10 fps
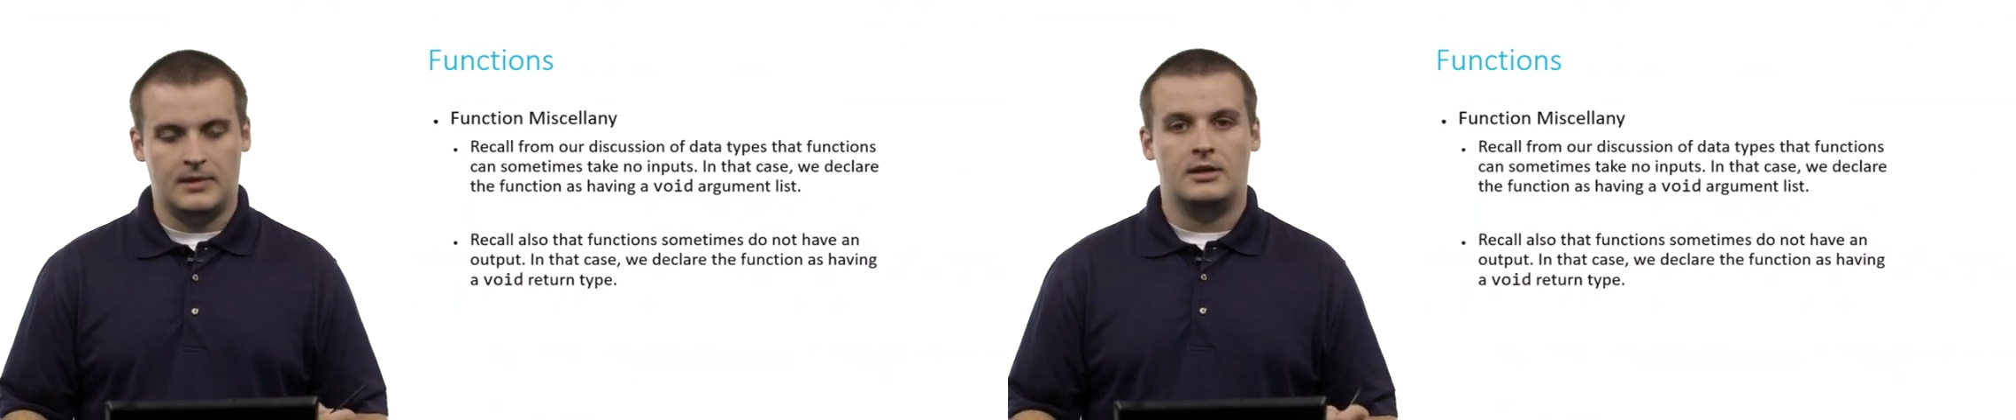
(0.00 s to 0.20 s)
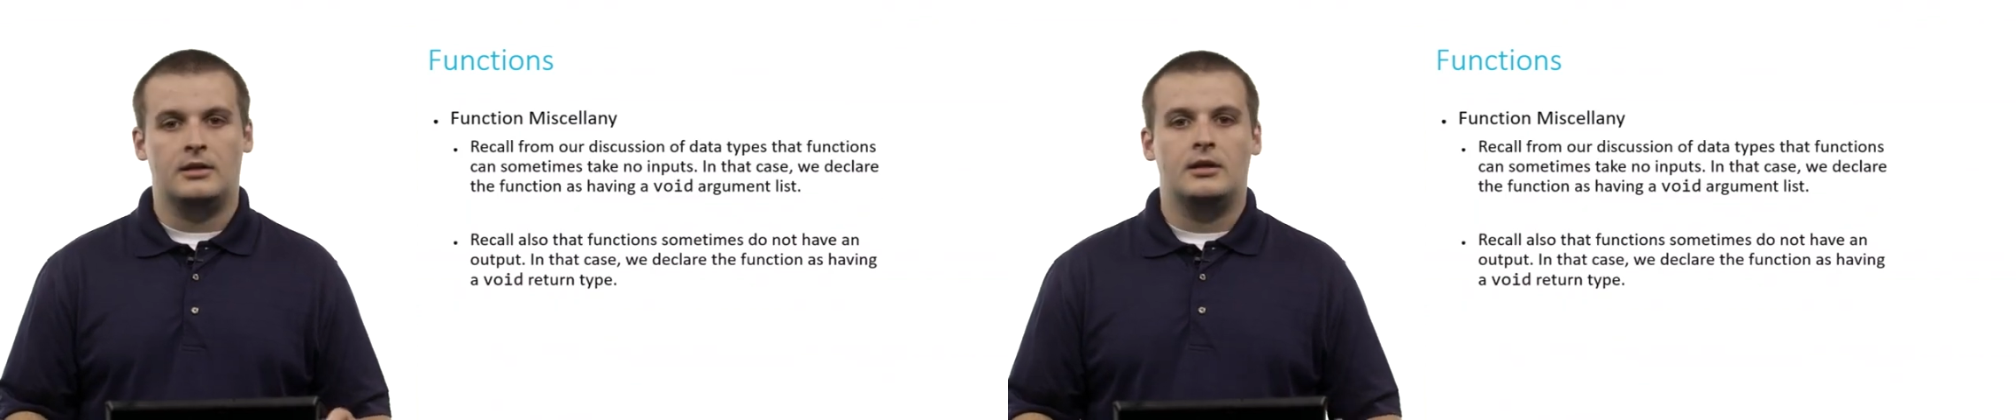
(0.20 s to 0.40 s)

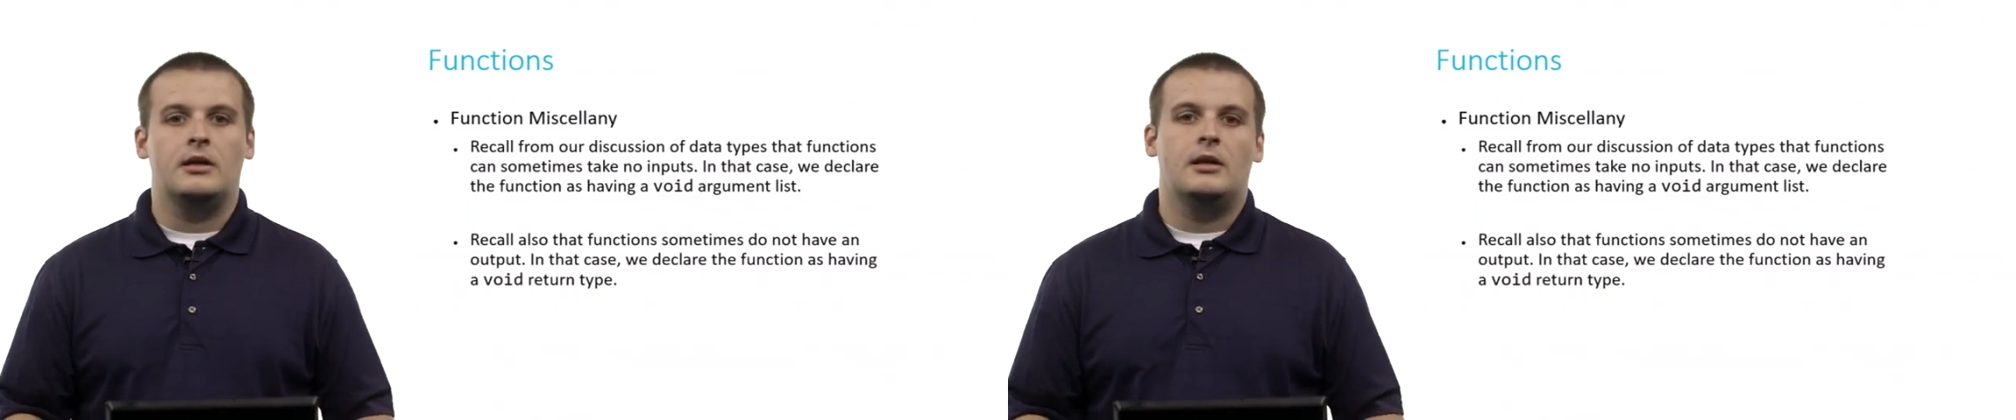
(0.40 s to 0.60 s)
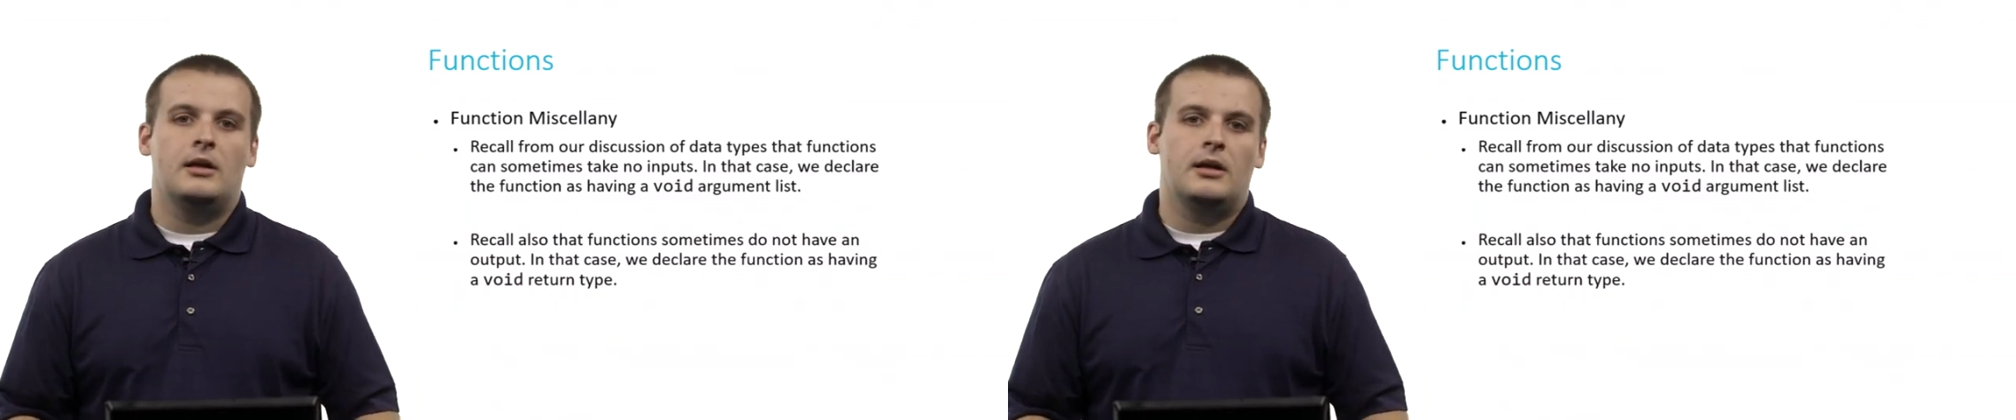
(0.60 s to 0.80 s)

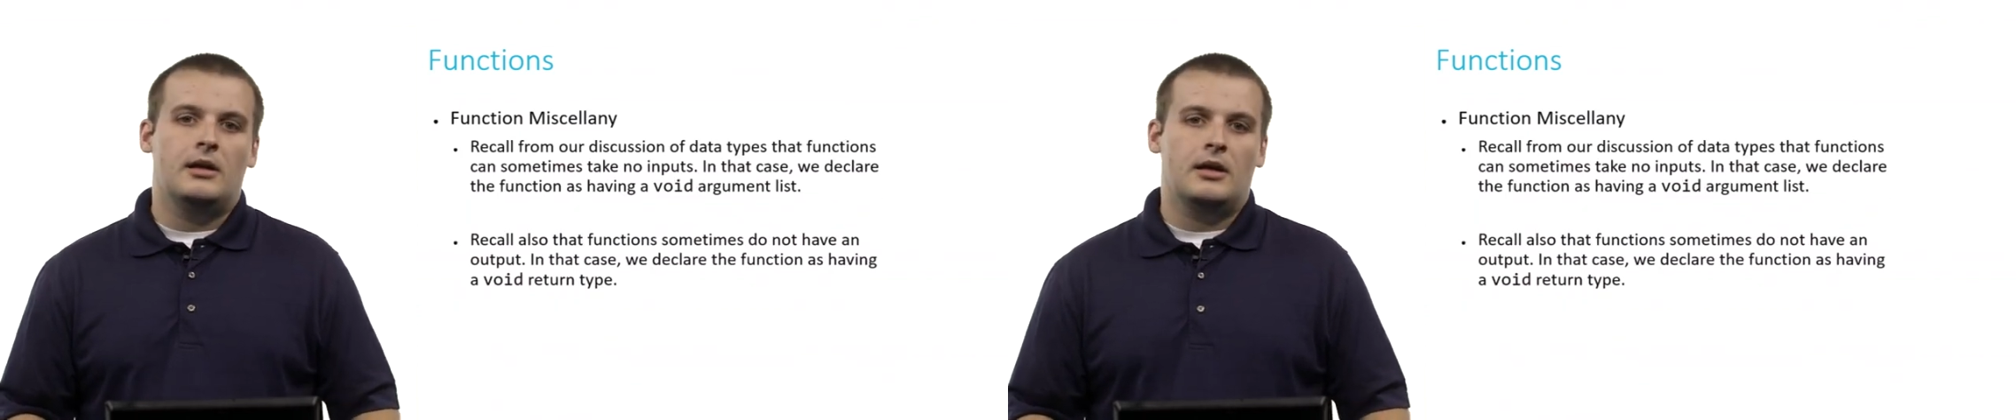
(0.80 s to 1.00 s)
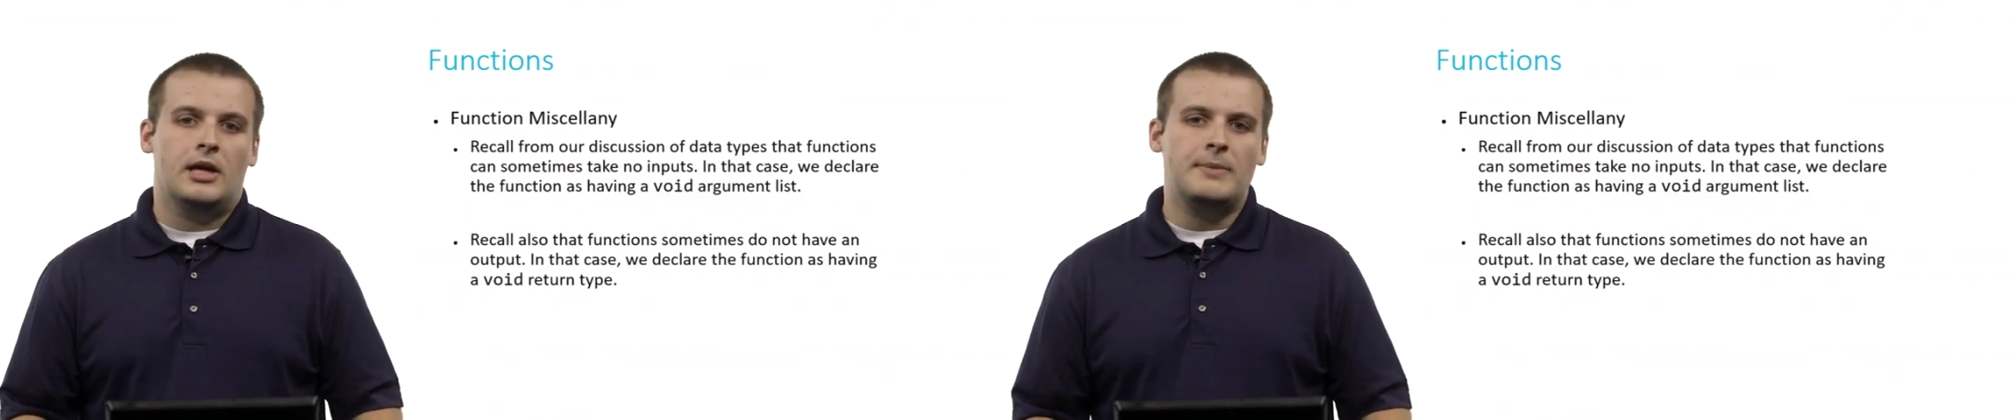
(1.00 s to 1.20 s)

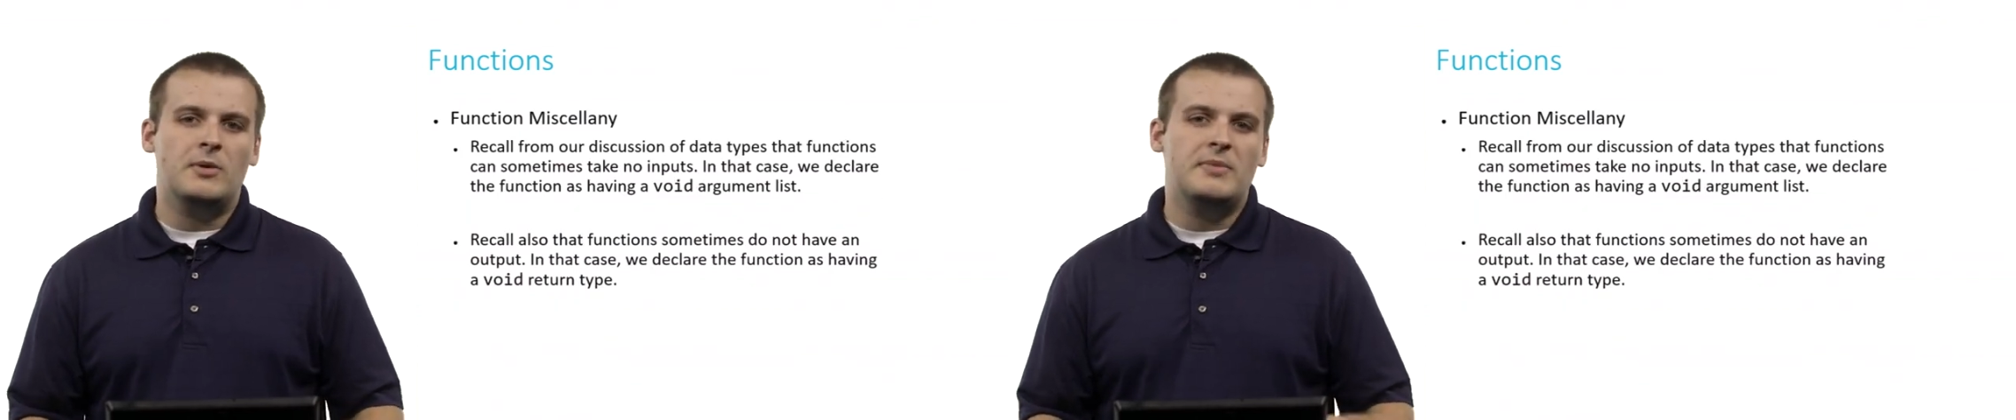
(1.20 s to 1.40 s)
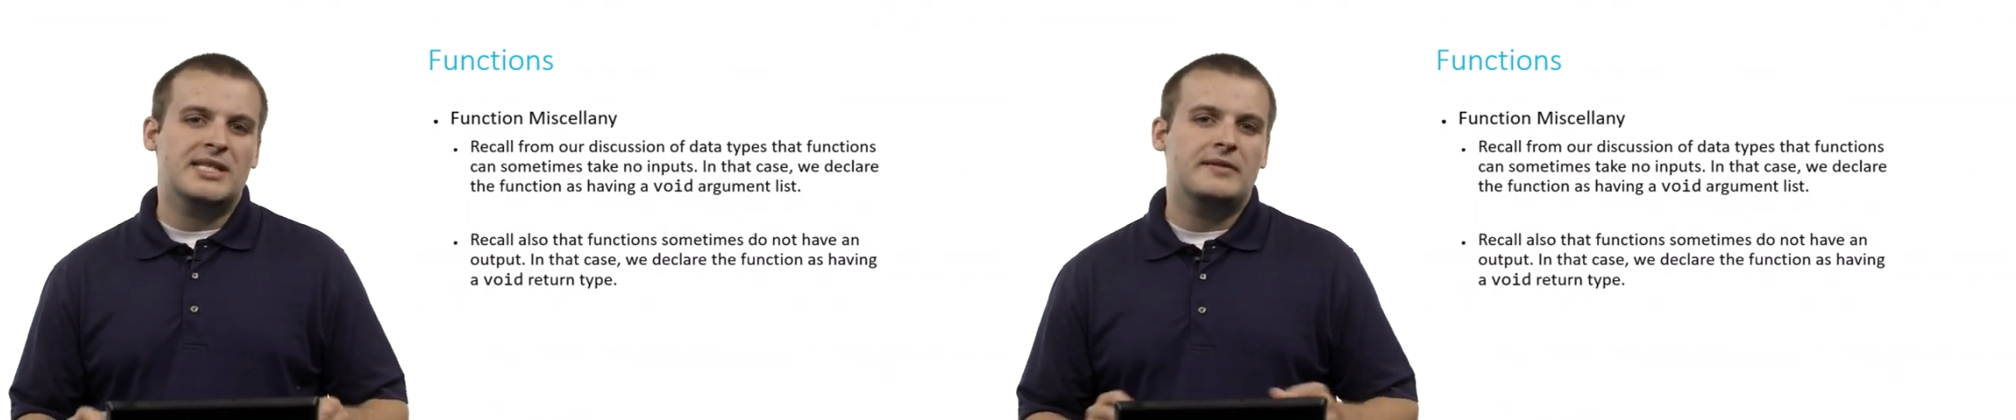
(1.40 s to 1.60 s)
A couple
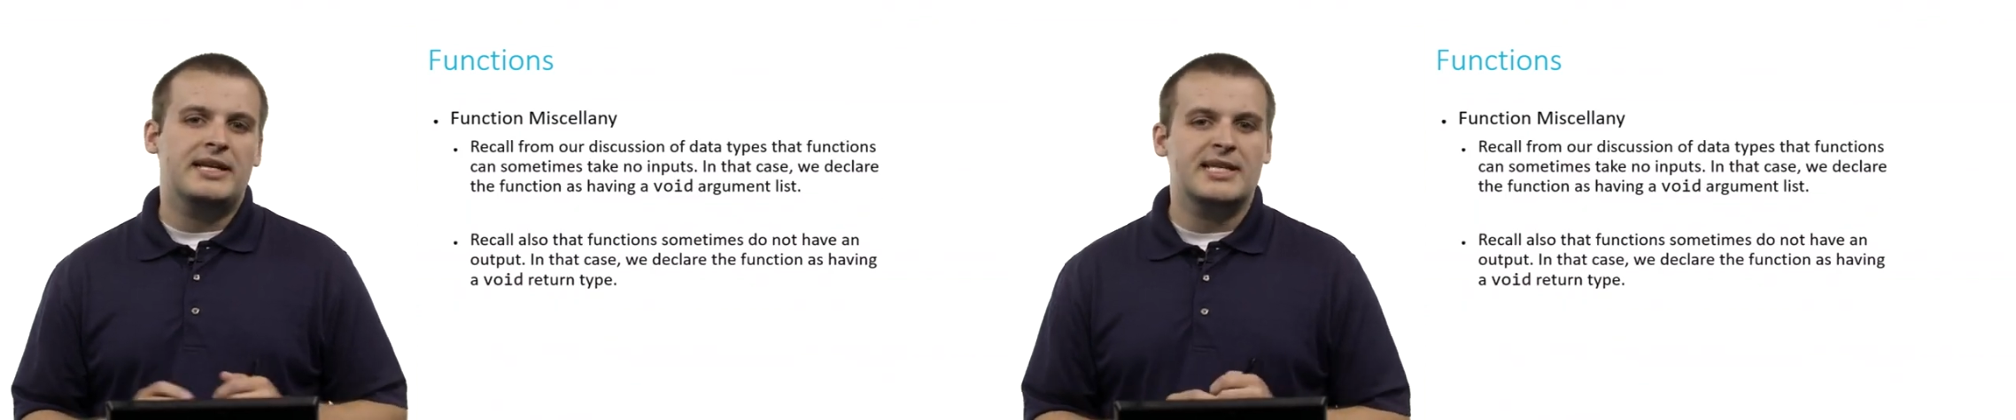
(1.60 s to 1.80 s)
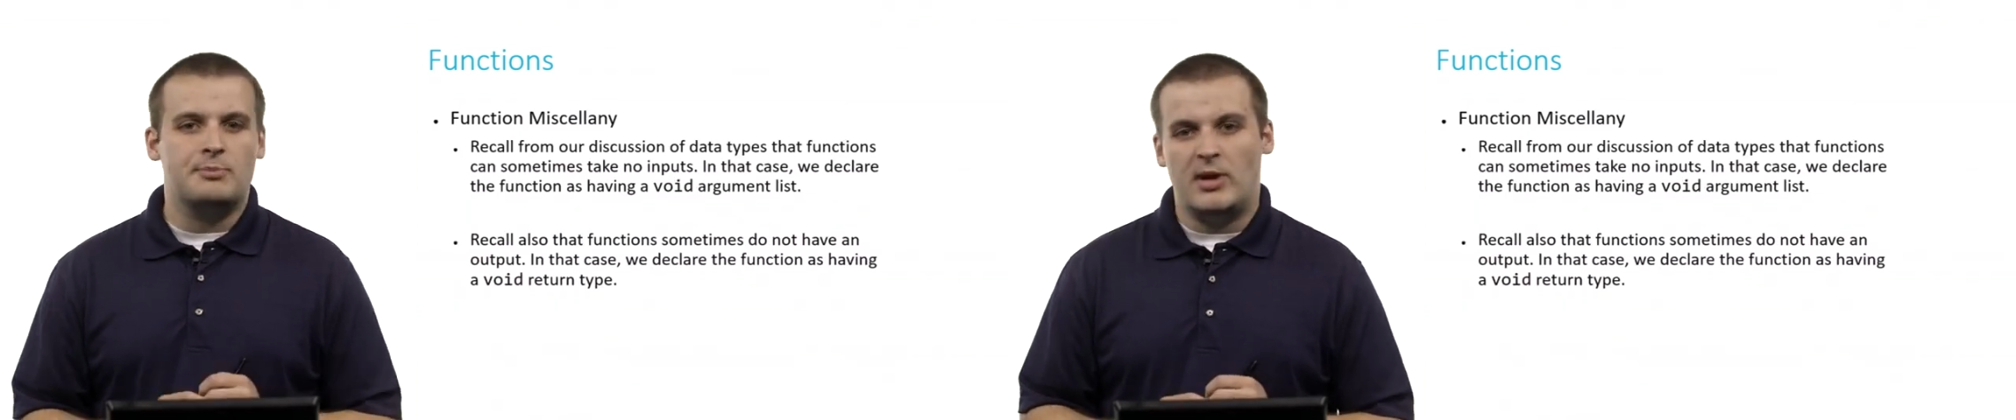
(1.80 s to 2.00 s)

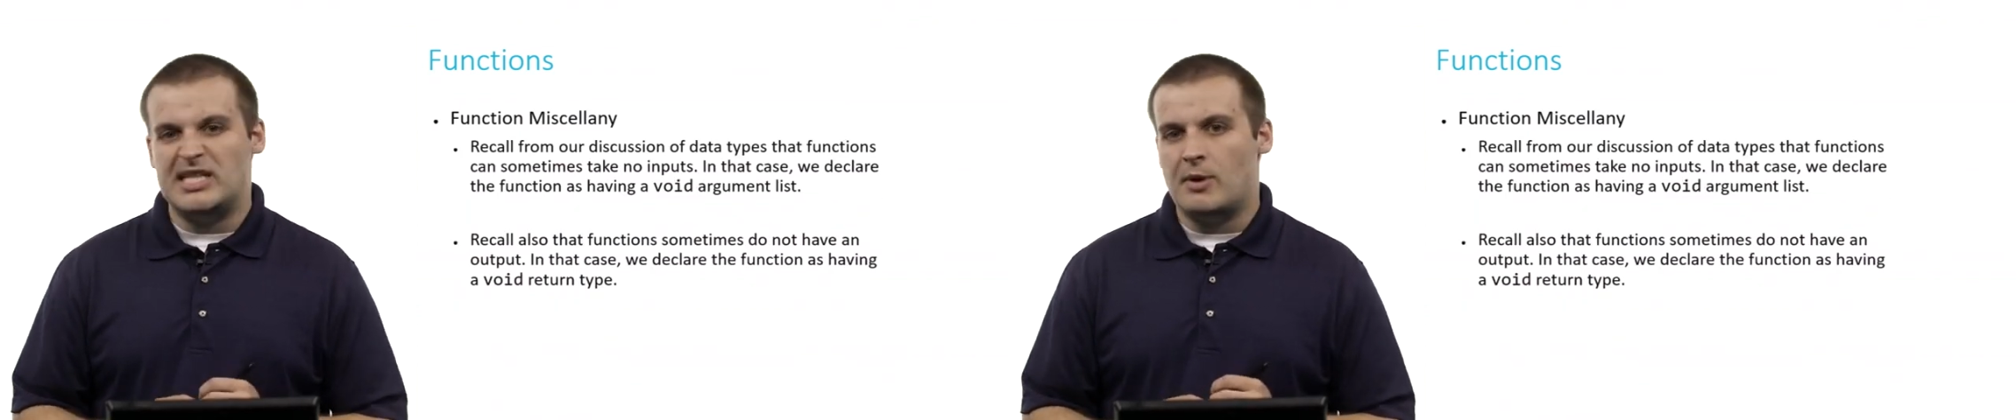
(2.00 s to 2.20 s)
miscellaneous points